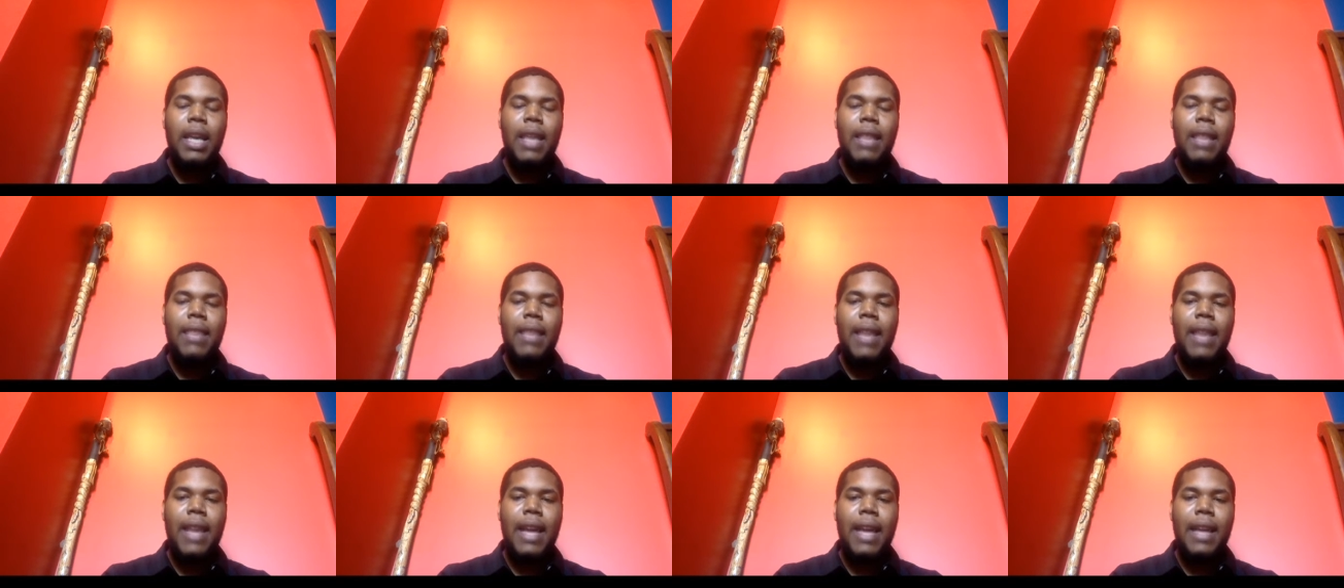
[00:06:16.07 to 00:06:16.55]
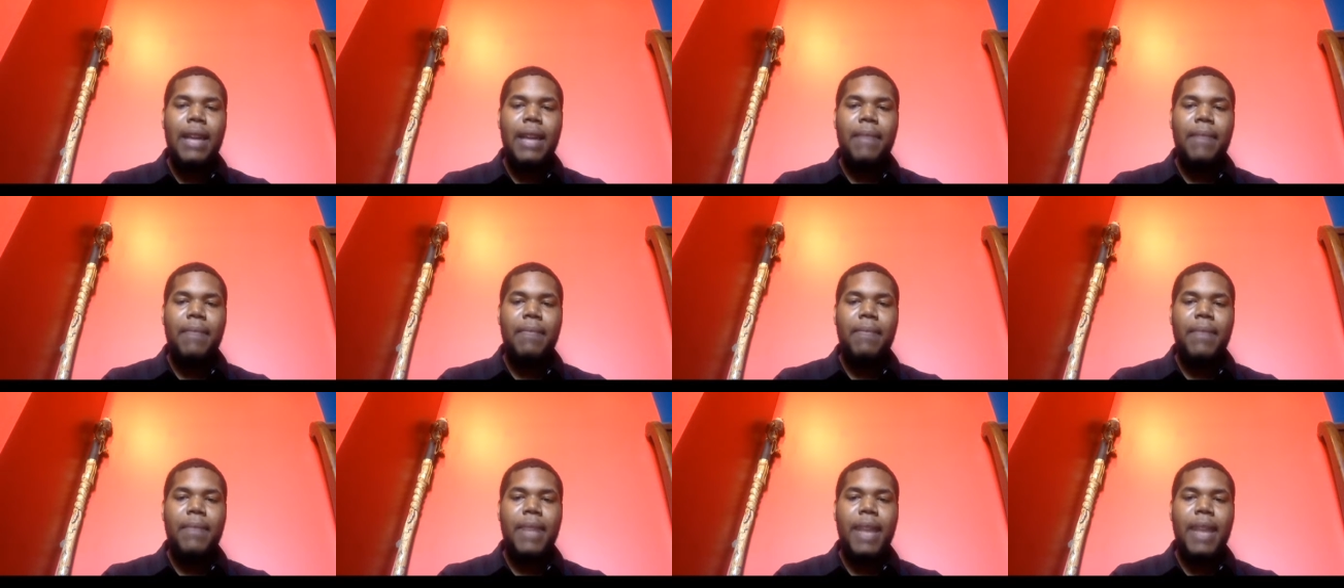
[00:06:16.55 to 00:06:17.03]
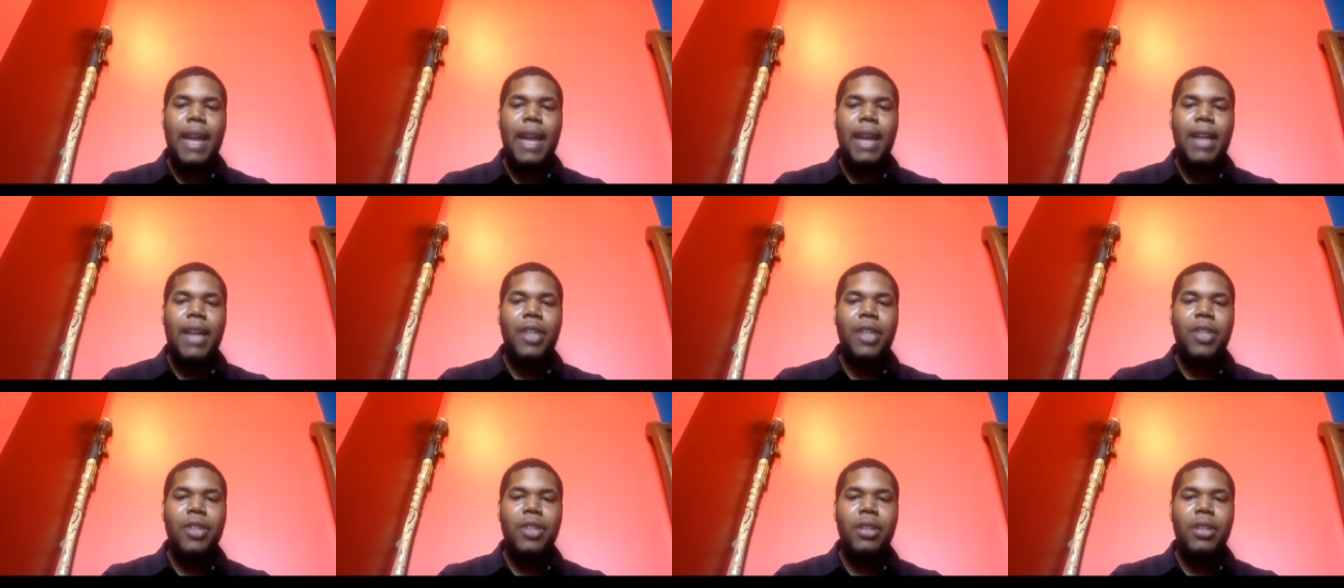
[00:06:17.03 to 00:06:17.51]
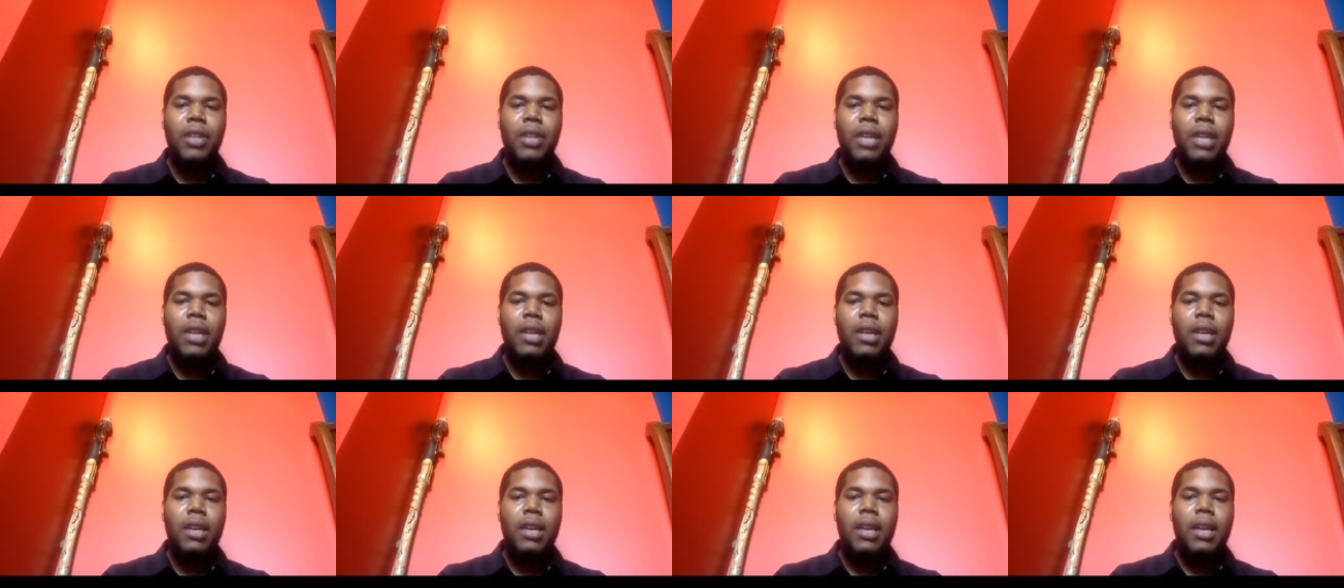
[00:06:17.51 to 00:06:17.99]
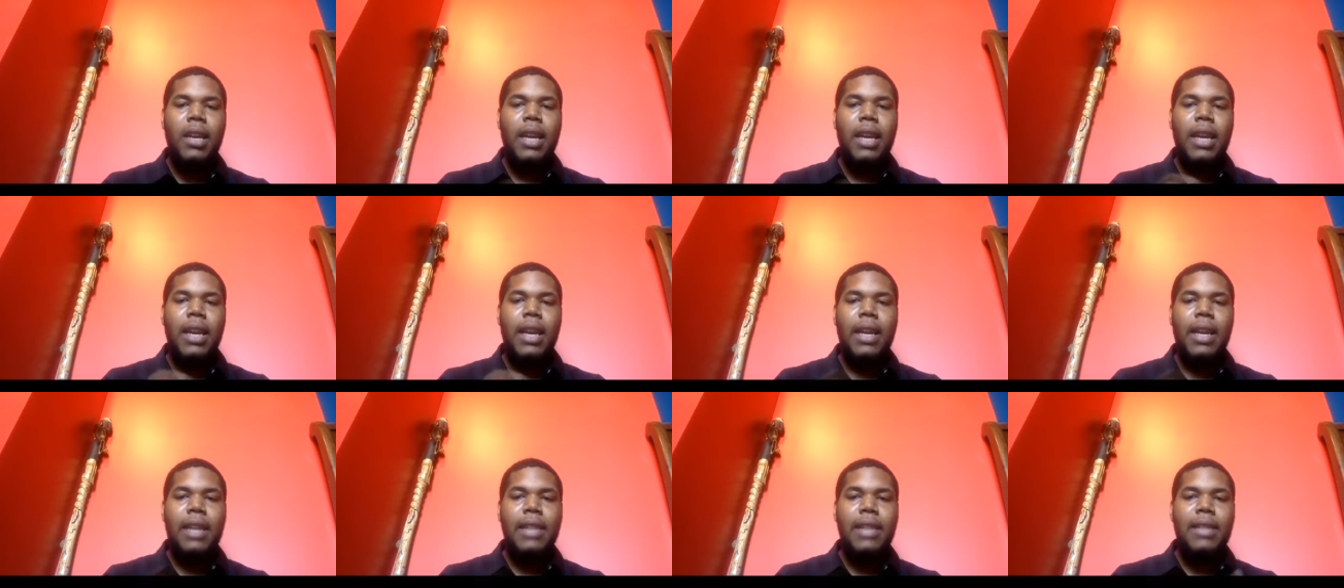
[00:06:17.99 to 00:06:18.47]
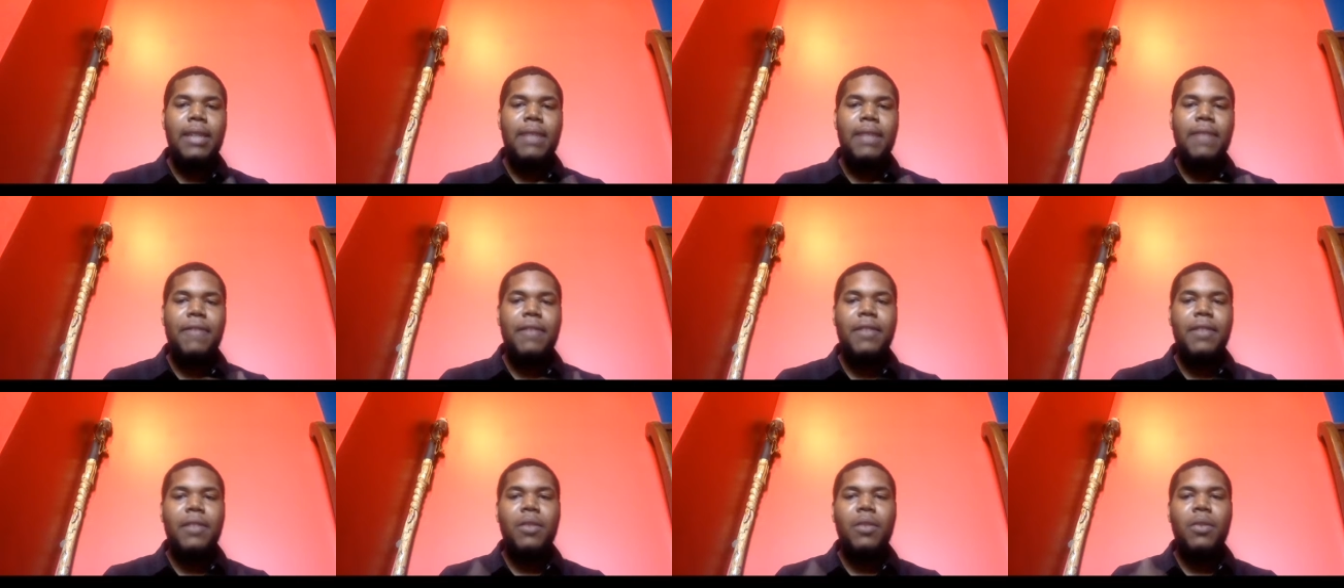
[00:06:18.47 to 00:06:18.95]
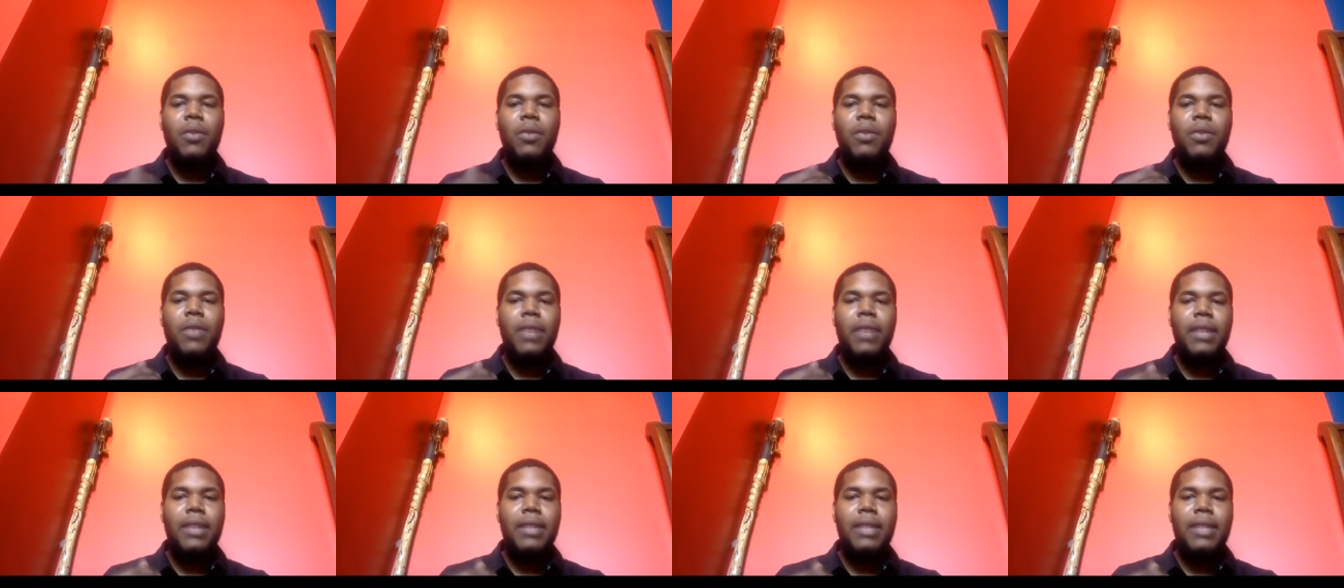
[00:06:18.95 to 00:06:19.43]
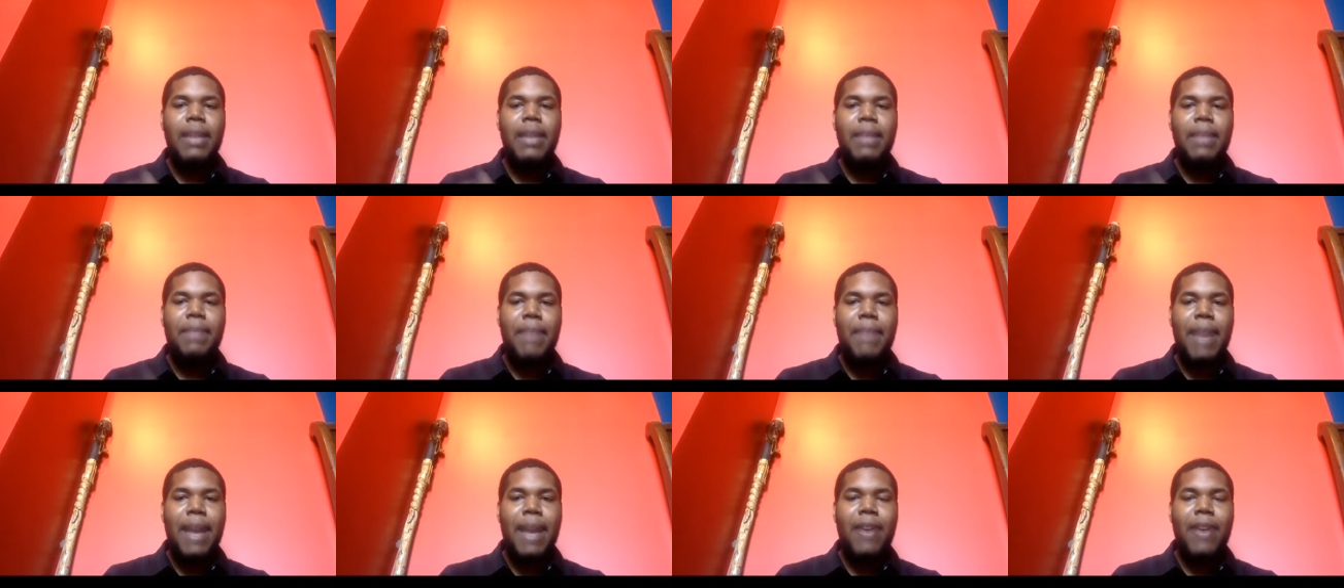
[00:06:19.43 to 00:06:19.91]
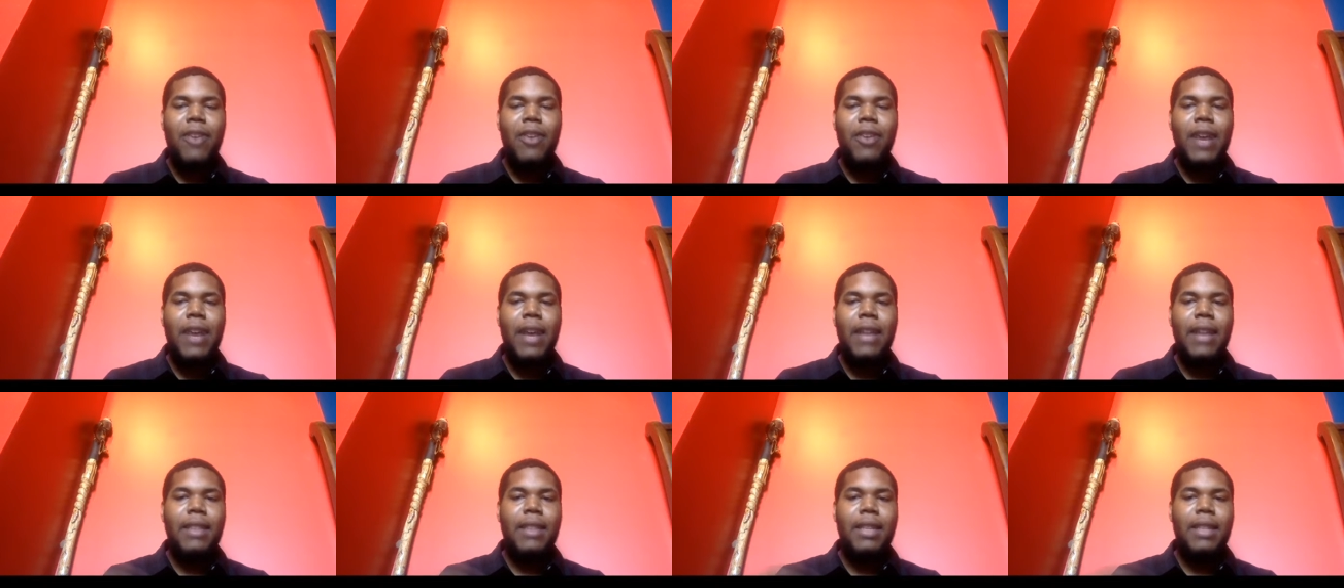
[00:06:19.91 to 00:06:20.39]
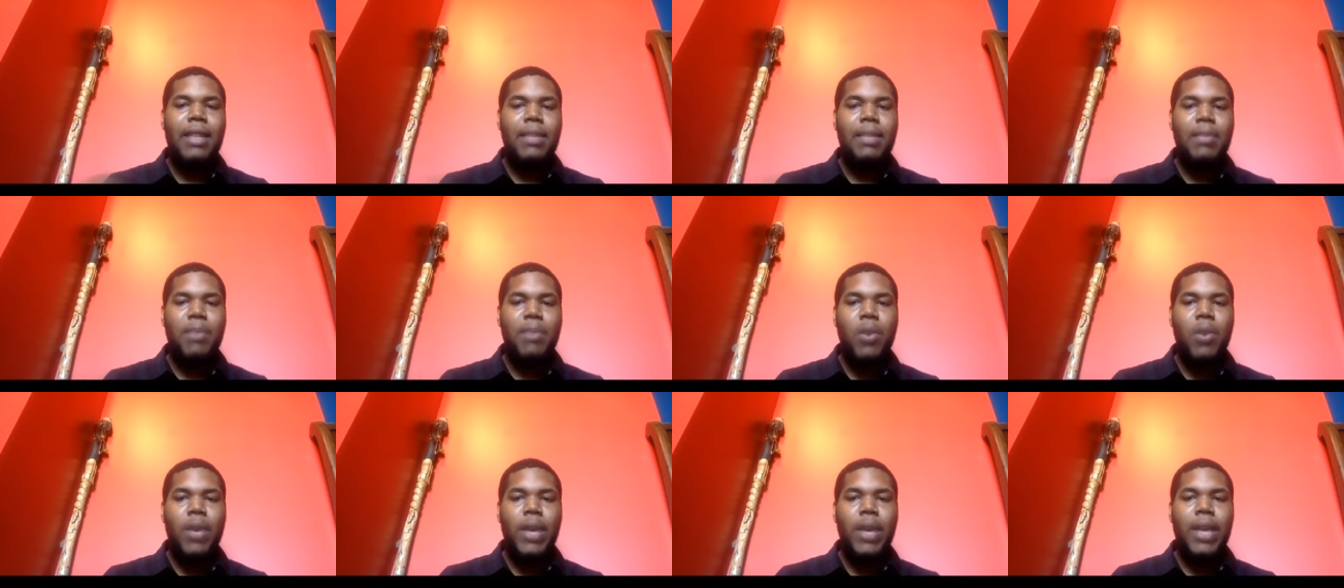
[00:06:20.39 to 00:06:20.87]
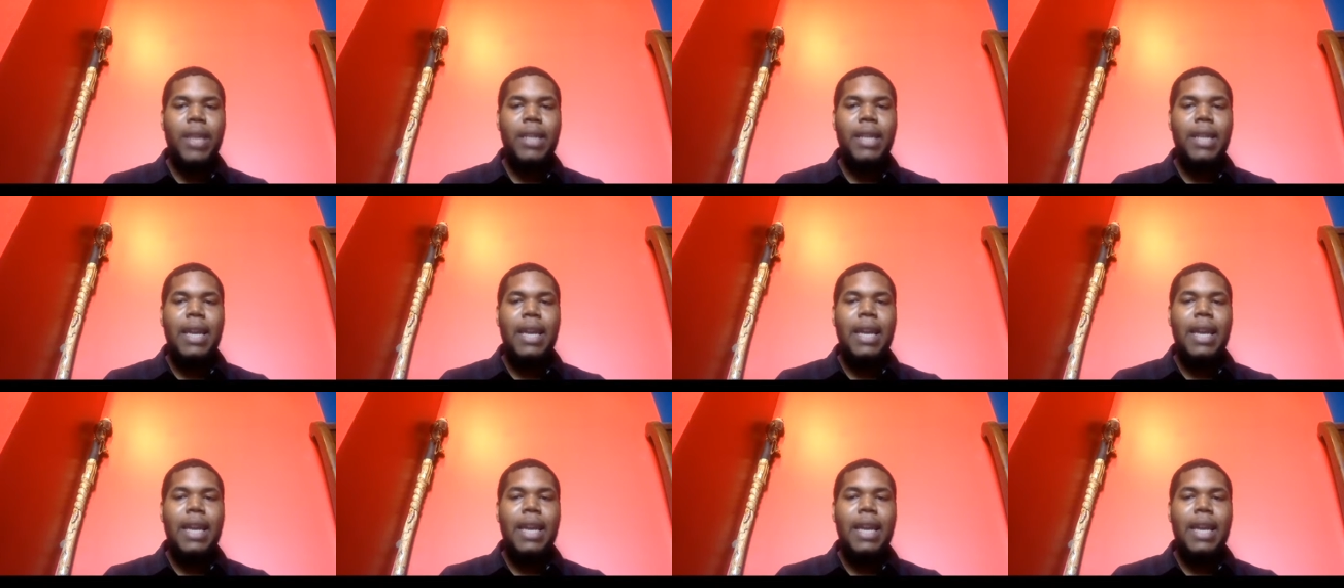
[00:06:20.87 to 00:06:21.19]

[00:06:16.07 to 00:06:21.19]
that actually it is the physical things that matter at this point.